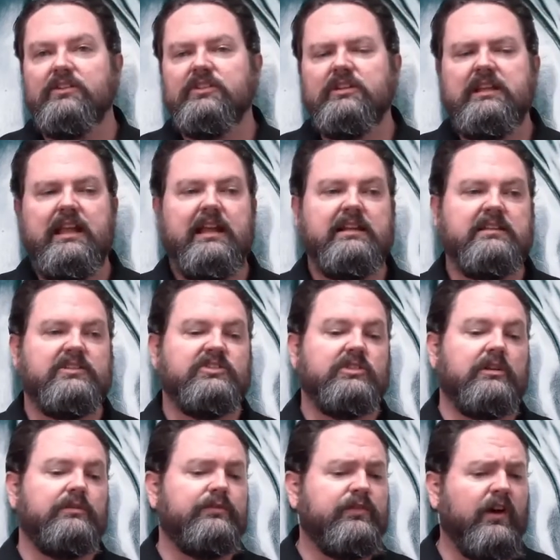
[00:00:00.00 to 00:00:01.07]
So, they had to
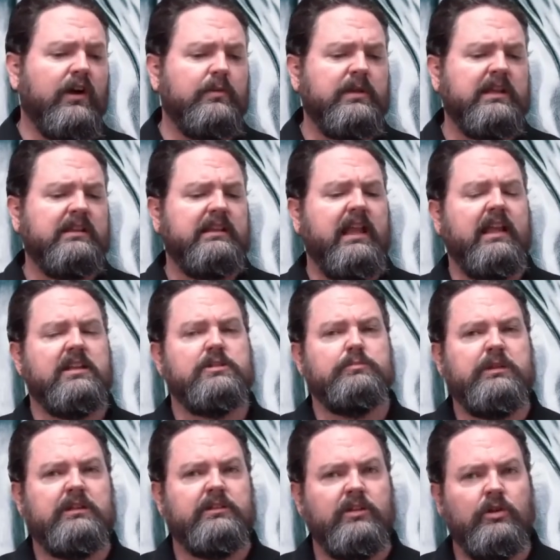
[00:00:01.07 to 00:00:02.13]
start farming, they had to
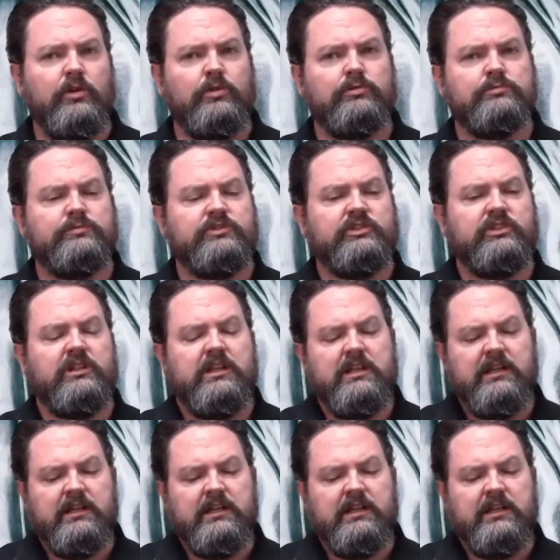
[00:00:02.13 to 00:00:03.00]
build homes,